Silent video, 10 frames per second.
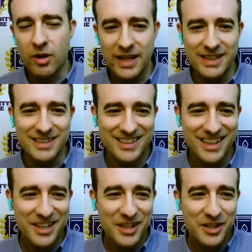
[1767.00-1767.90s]
Right.
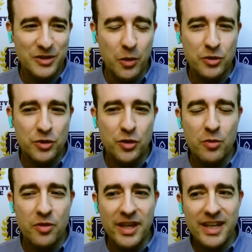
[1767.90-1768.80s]
So do
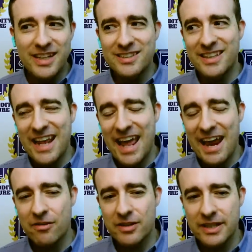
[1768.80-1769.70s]
you think it is
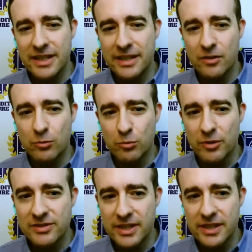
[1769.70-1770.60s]
inherently
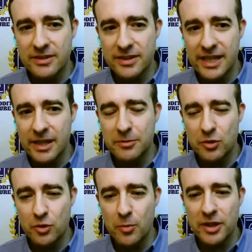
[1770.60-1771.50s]
risky to
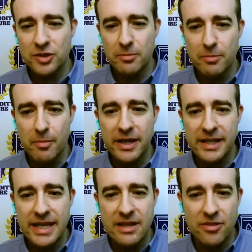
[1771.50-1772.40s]
keep too much
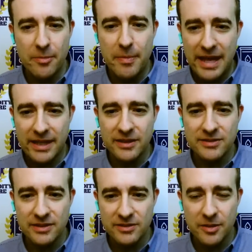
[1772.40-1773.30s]
money in the banking
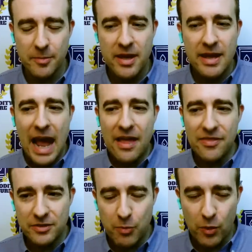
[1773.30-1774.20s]
system at
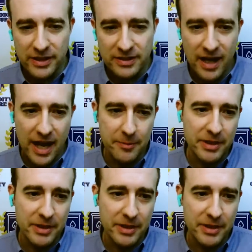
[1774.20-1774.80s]
this point in time?